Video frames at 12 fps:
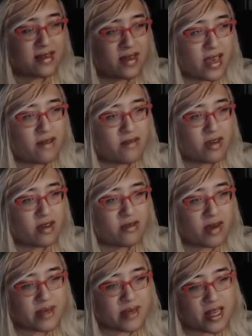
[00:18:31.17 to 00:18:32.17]
get good
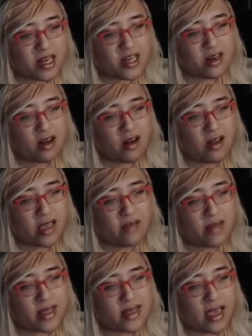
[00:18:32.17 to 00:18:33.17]
representation in all
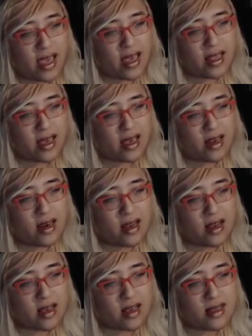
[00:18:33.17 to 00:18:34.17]
elements, and then
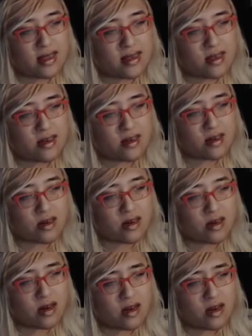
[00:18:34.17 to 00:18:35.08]
consider